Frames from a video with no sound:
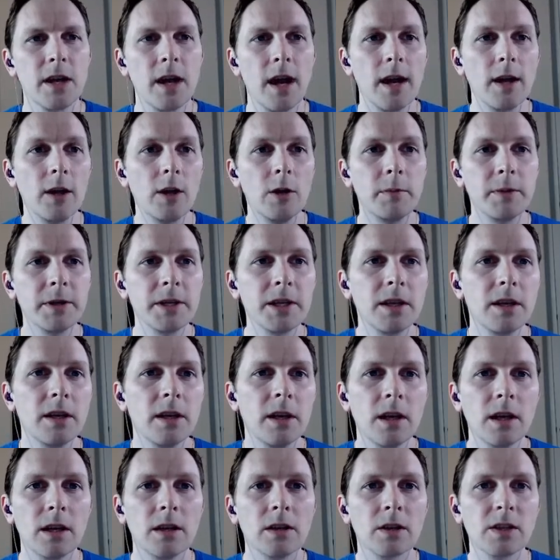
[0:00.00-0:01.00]
LLB
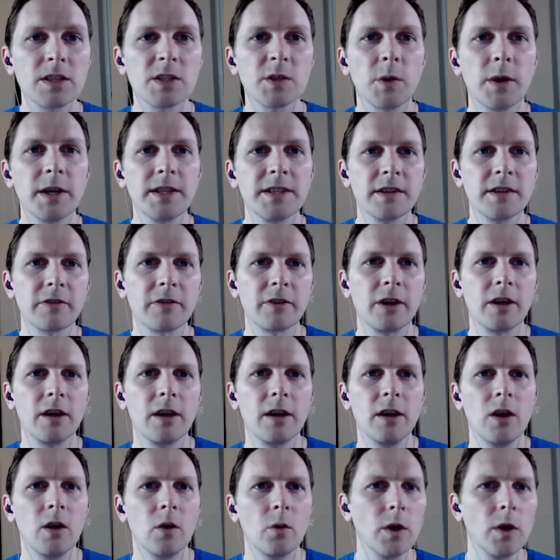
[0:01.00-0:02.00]
looks quite different,
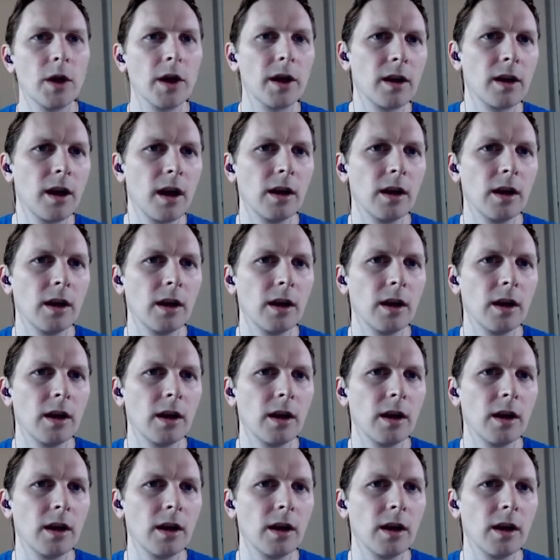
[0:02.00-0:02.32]
where